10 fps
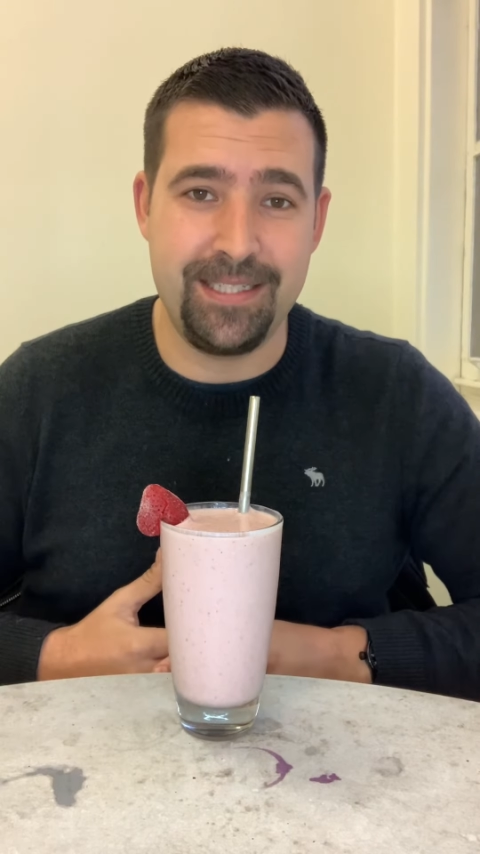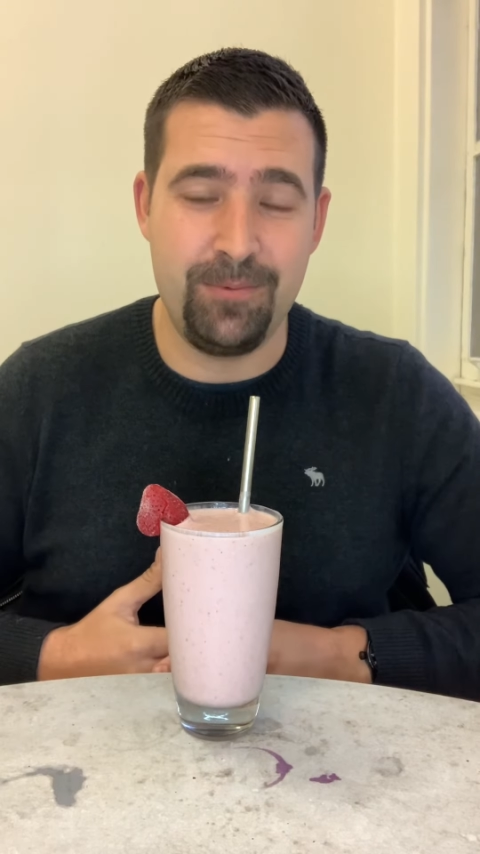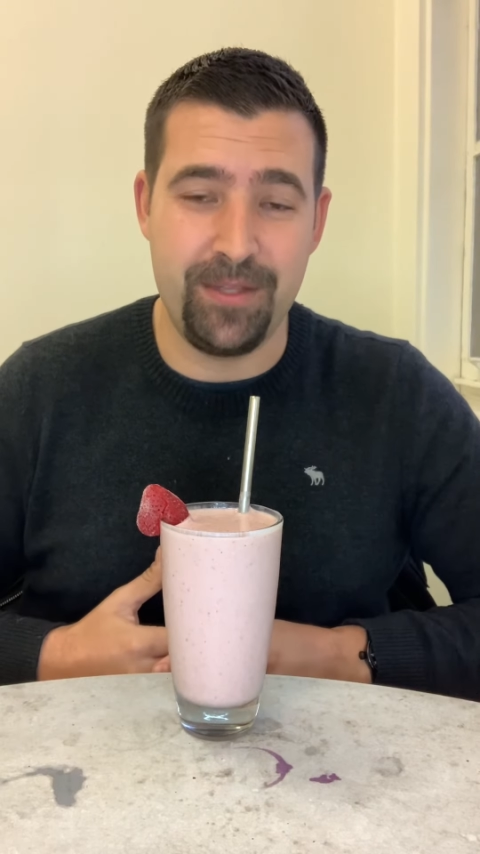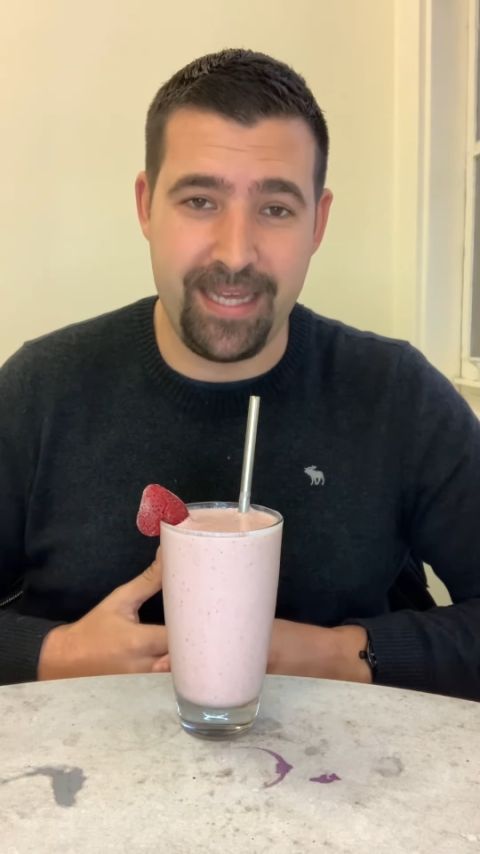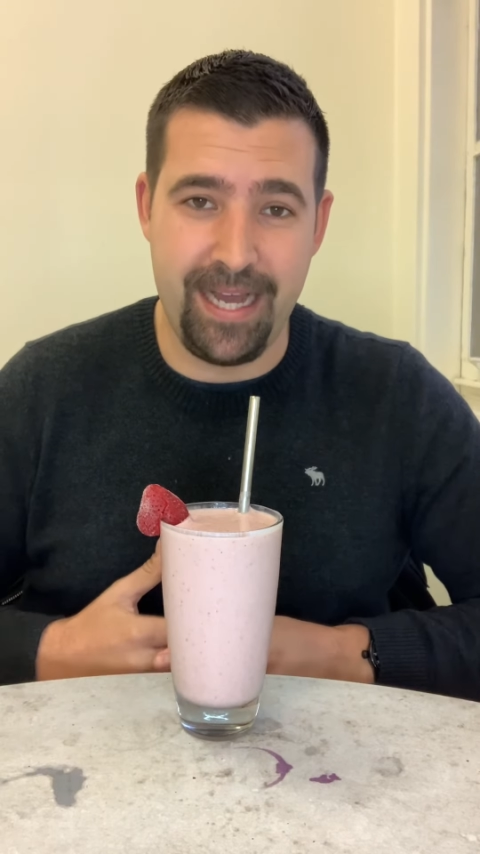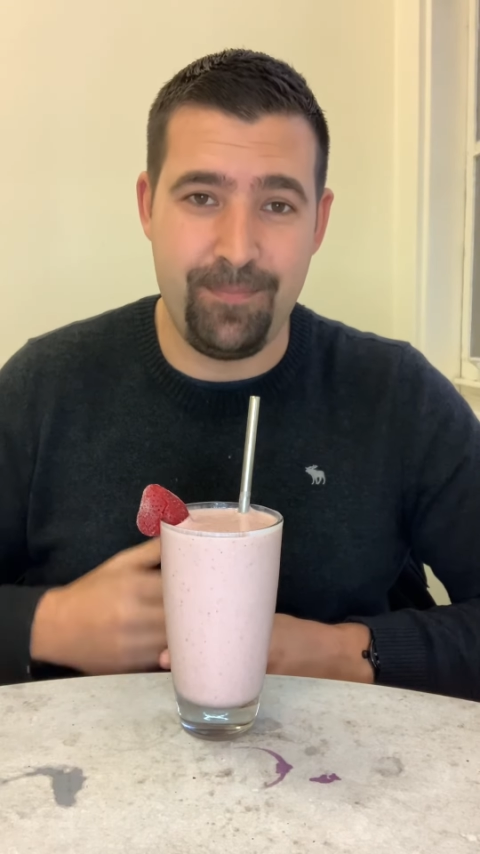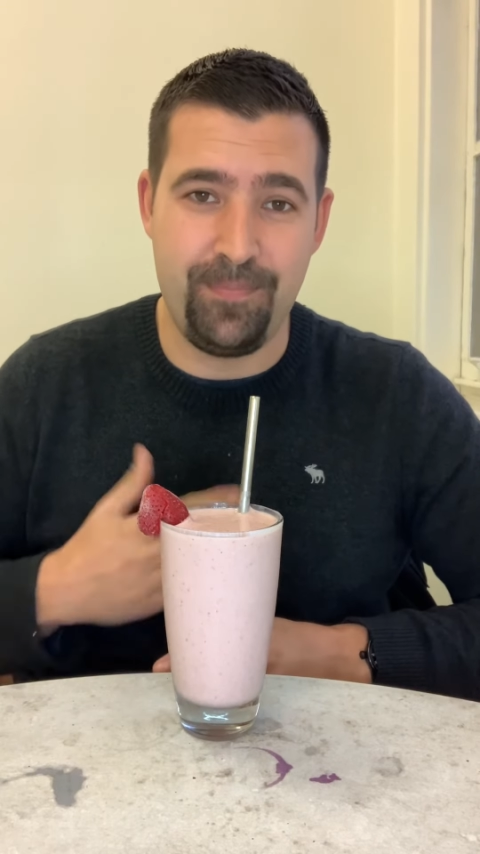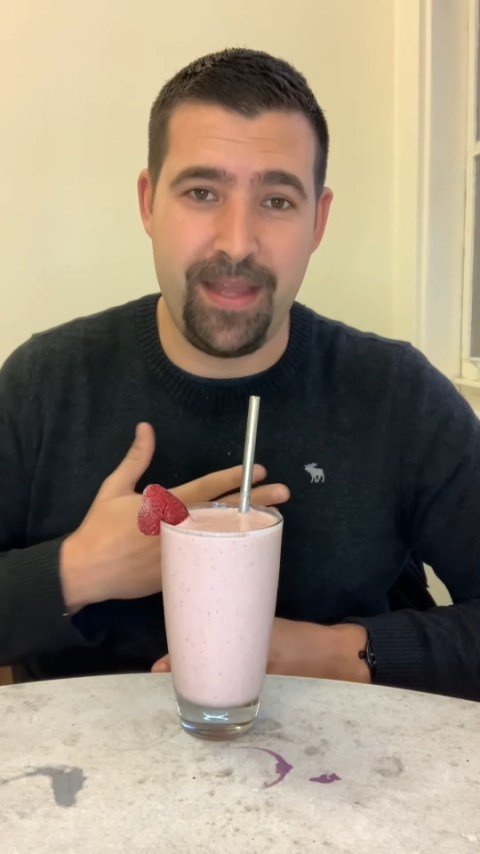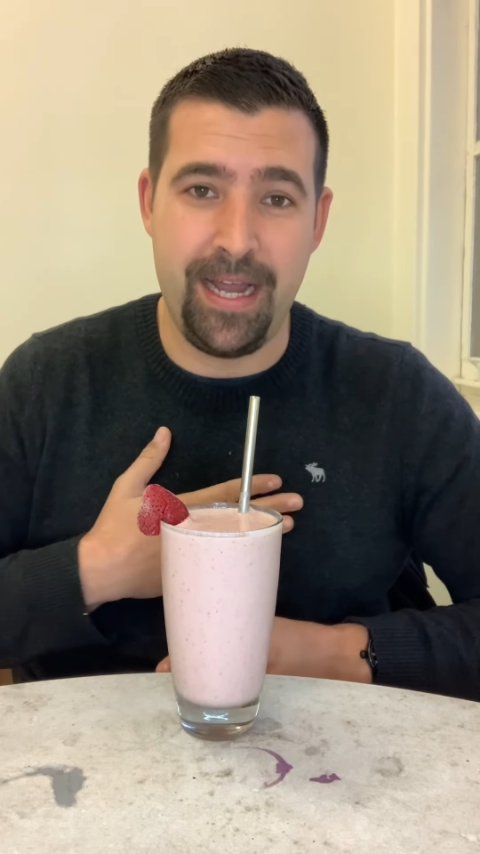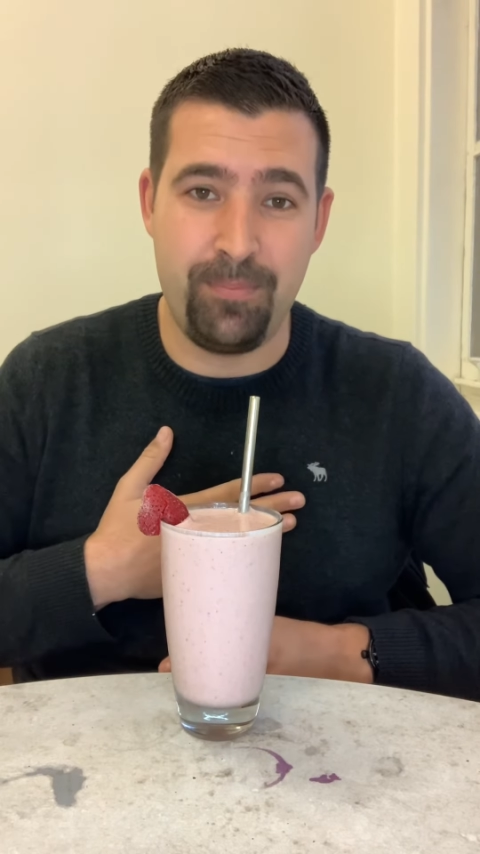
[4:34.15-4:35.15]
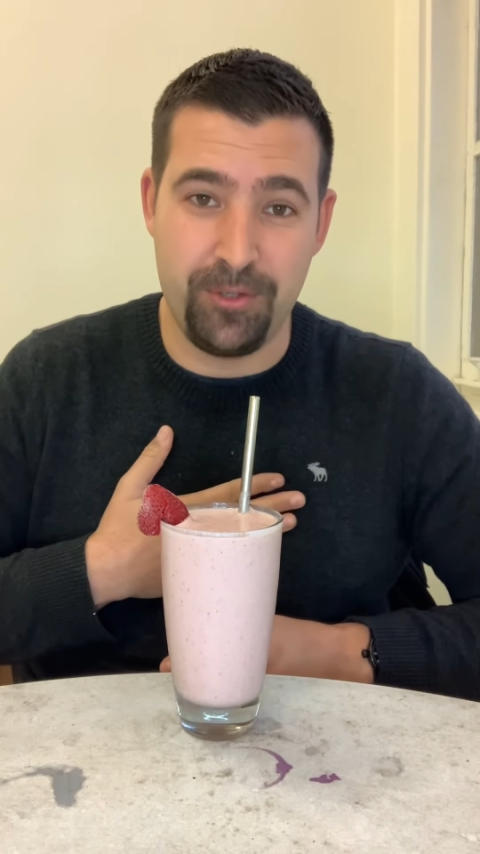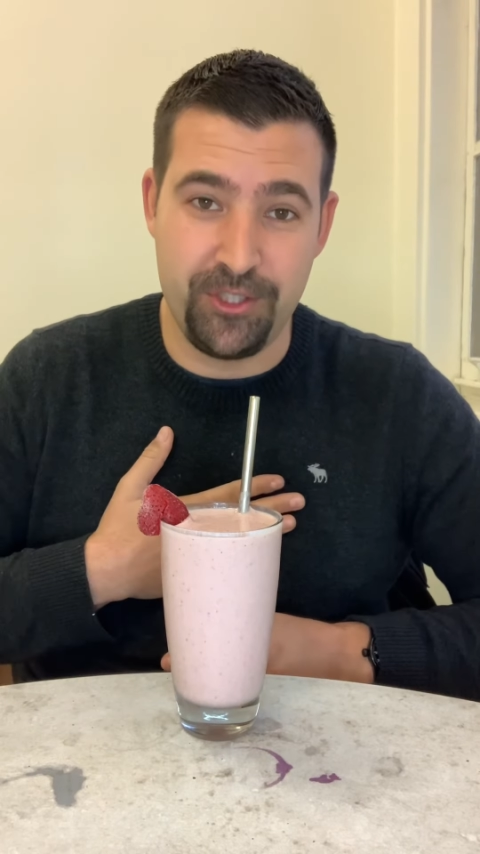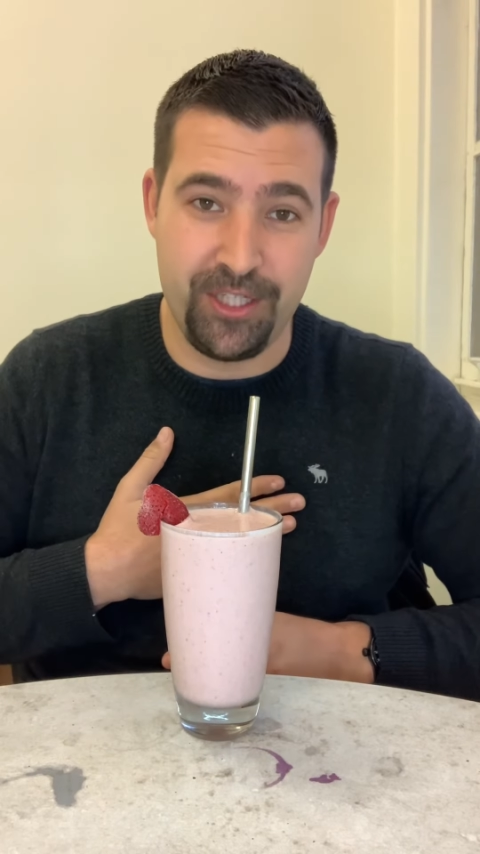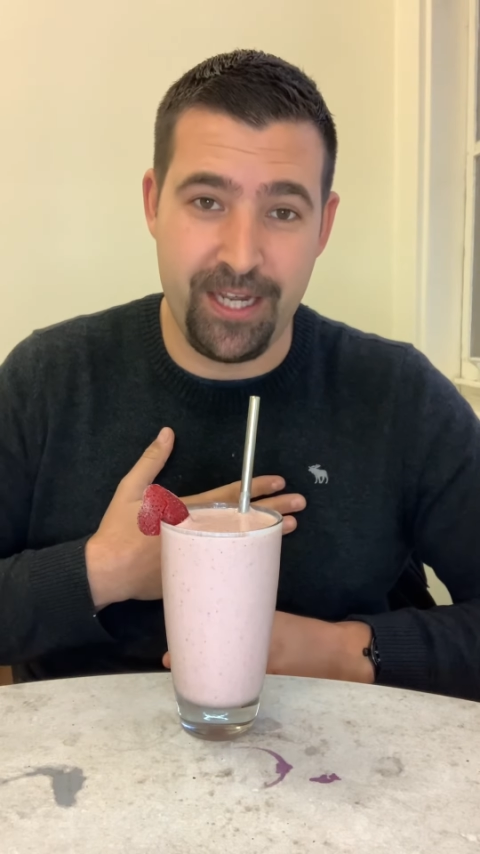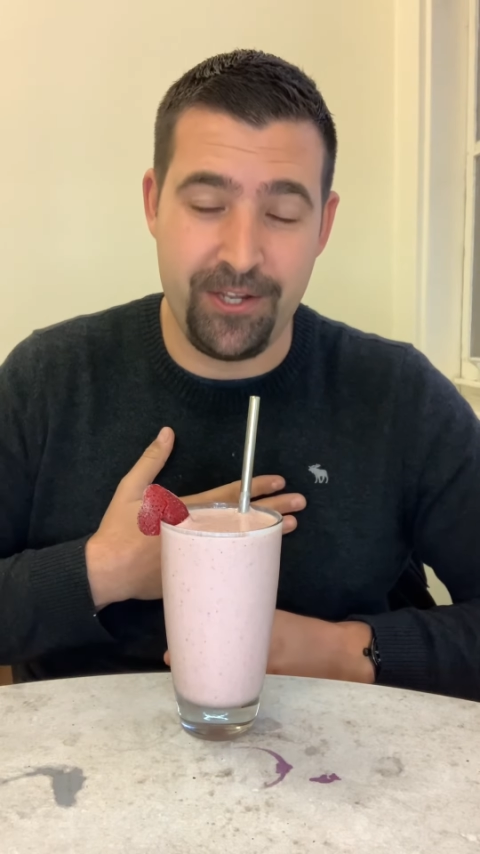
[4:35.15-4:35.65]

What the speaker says: And with that, I appreciate